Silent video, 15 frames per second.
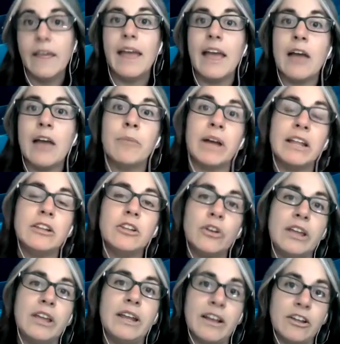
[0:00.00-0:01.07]
And by
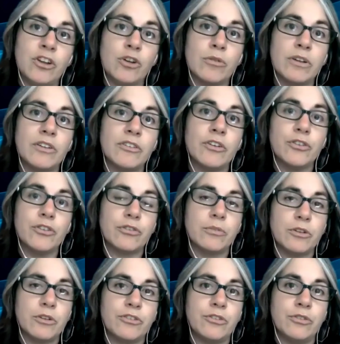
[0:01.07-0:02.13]
looking at your results from
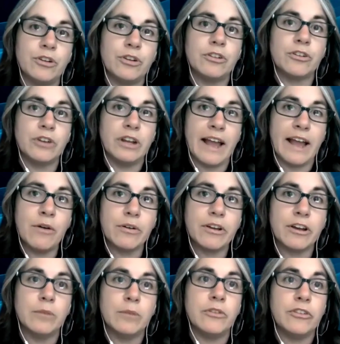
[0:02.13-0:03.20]
your student learning
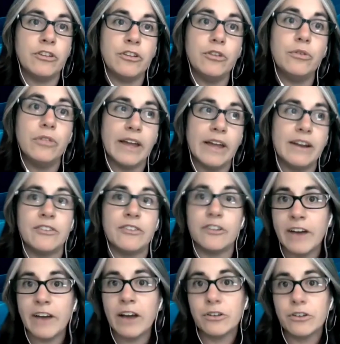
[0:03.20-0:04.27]
outcomes, you then as a
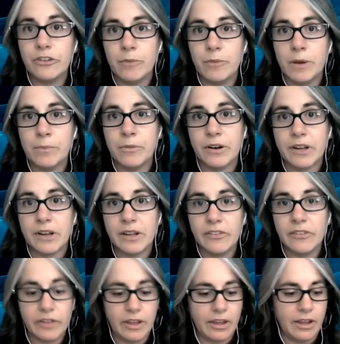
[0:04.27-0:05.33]
faculty member can
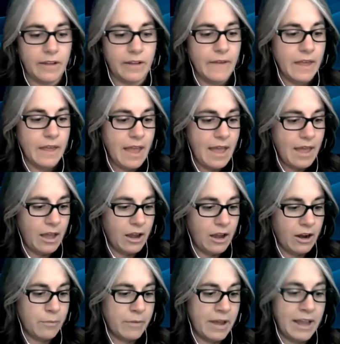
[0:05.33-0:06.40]
see,
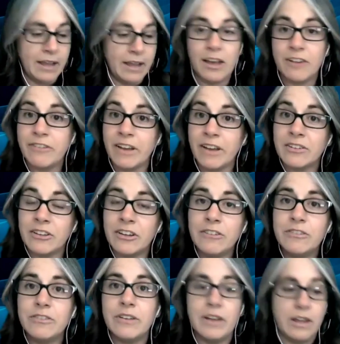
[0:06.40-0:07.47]
am I
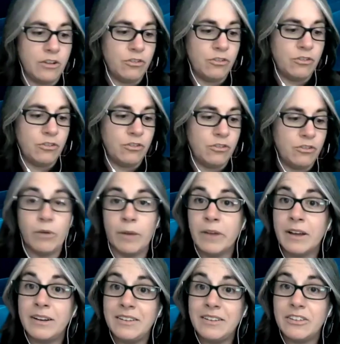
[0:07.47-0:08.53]
effective? Am
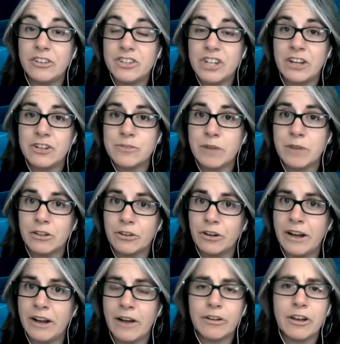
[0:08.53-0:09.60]
I need to change my
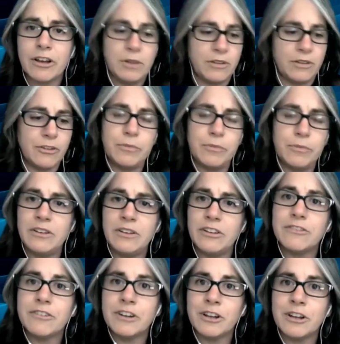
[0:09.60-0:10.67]
learning outcome? Is something
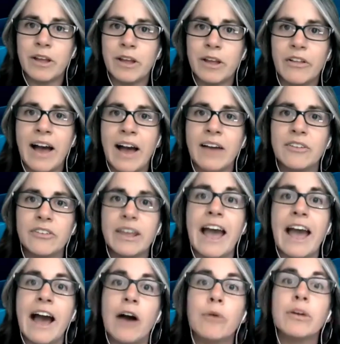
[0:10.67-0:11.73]
different in my class? Like,
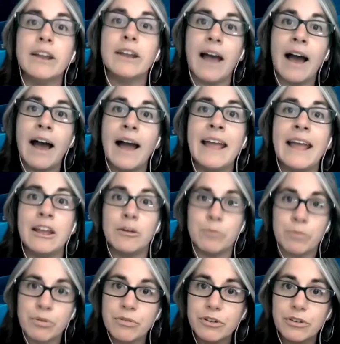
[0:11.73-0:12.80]
how can I
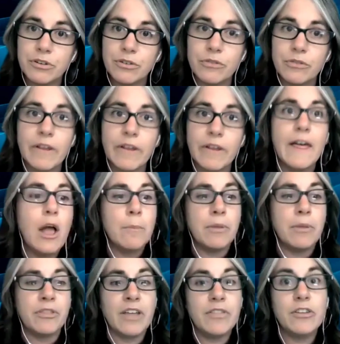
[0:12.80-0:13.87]
improve?
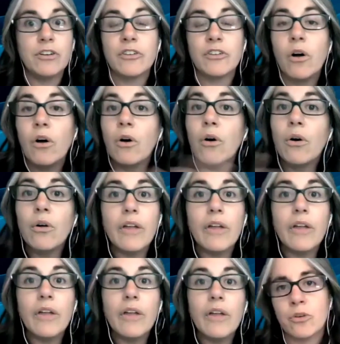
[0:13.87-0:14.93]
But then there's a whole
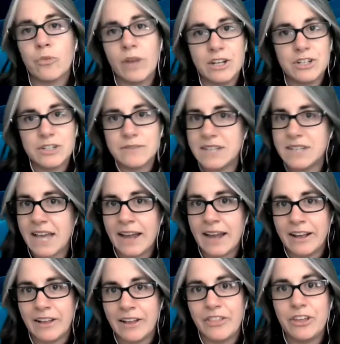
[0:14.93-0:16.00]
other range of
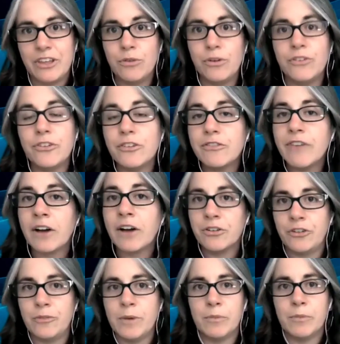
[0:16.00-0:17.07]
data that you as a
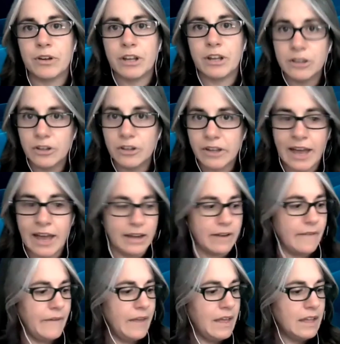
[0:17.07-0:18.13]
faculty member can look at.
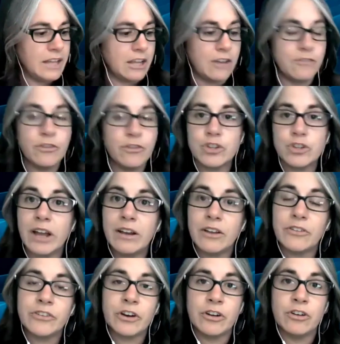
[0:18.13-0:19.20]
Like, if you're trying to
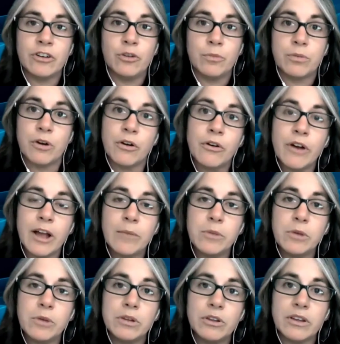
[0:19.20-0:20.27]
start a new program,
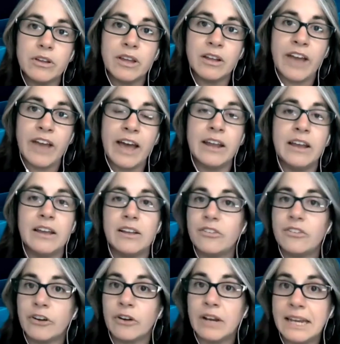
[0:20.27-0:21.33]
you would look at data. Is
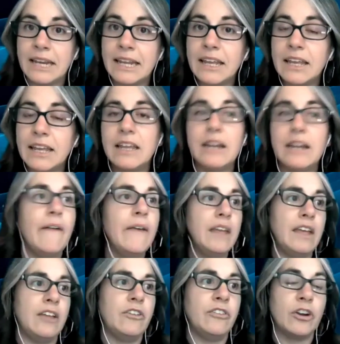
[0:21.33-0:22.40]
there a need?
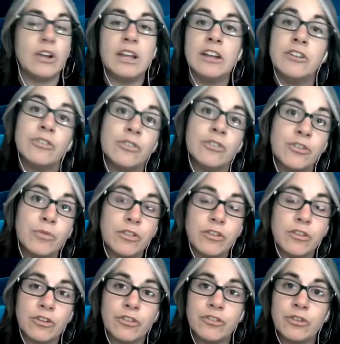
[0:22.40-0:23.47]
Is there interest with
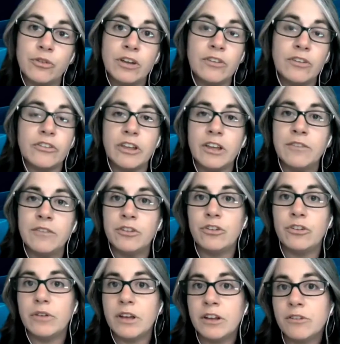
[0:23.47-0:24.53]
your students to even
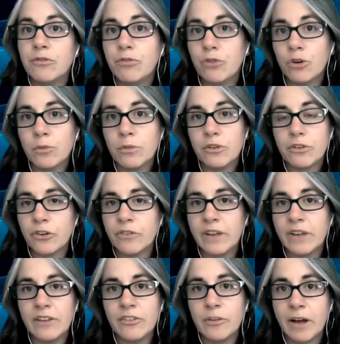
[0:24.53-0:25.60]
do informal
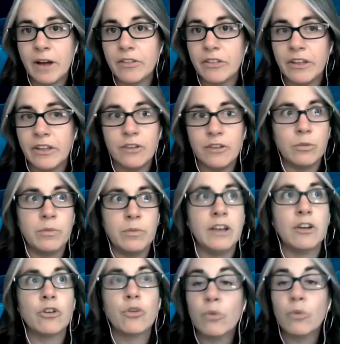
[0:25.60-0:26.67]
surveys about things? Would be
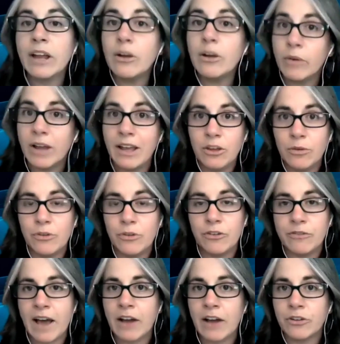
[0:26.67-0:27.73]
a great way you as a
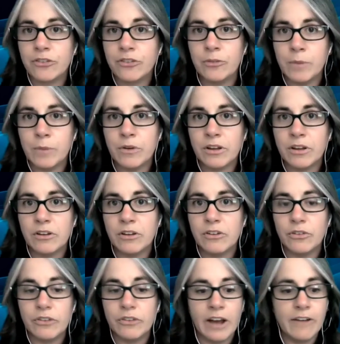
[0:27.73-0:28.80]
faculty member could
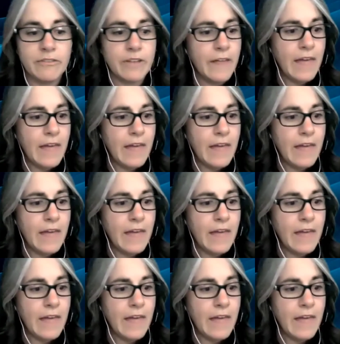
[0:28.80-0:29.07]
do stuff.